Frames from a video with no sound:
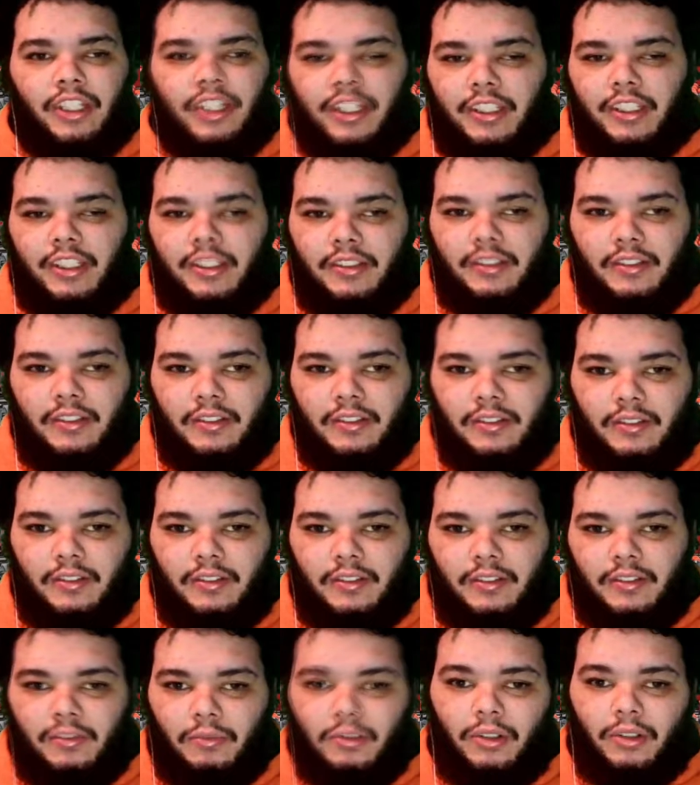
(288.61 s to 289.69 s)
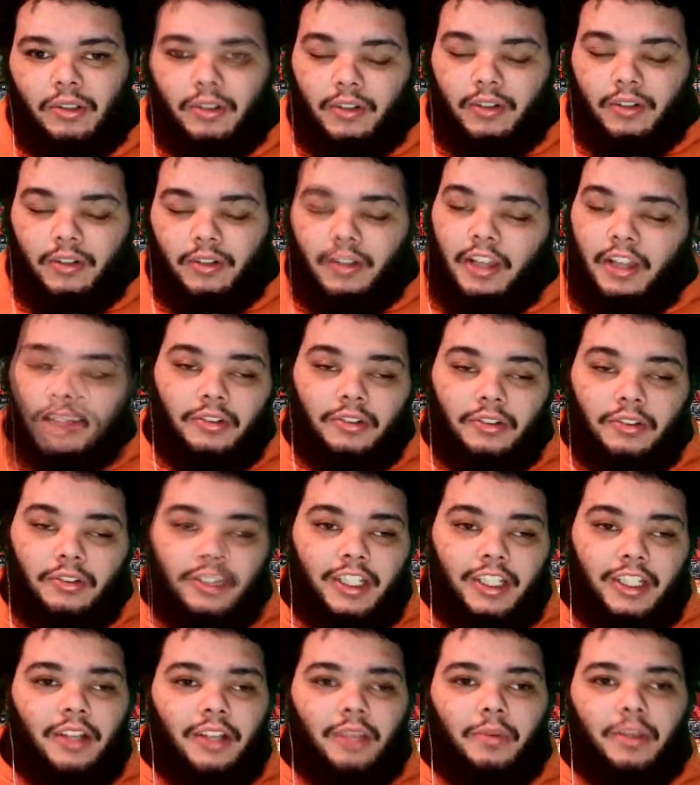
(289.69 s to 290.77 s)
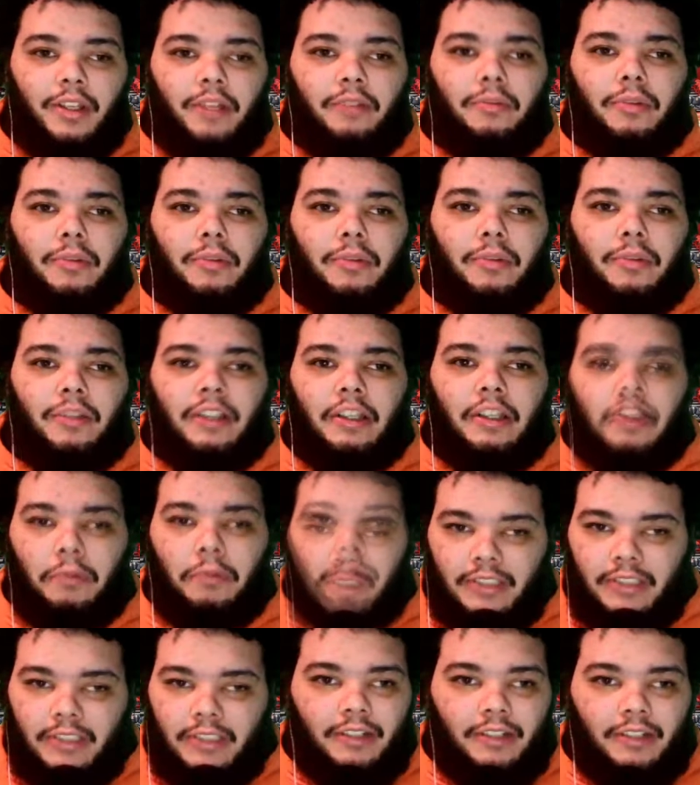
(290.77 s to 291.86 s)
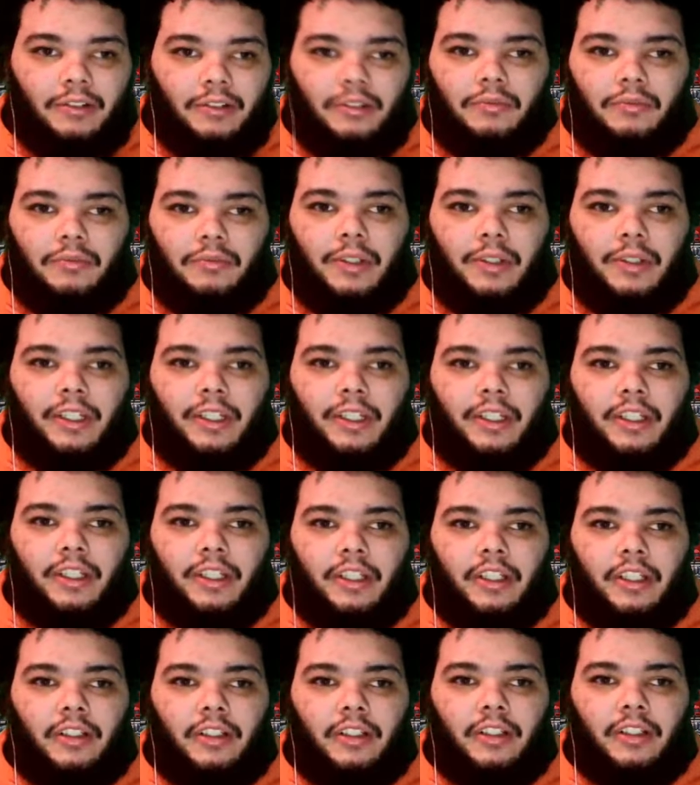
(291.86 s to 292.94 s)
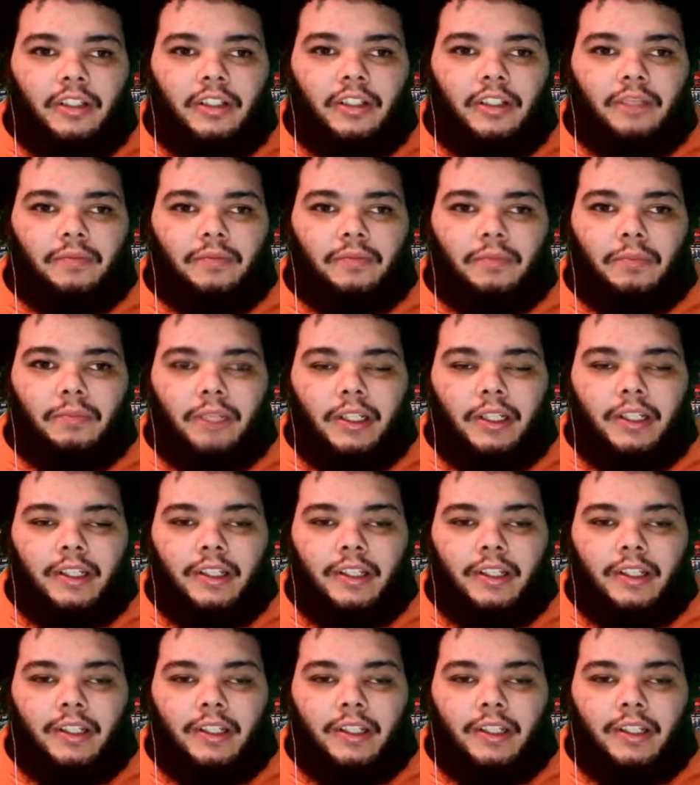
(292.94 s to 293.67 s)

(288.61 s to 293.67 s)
Illinois did win, but they thought they were going to win.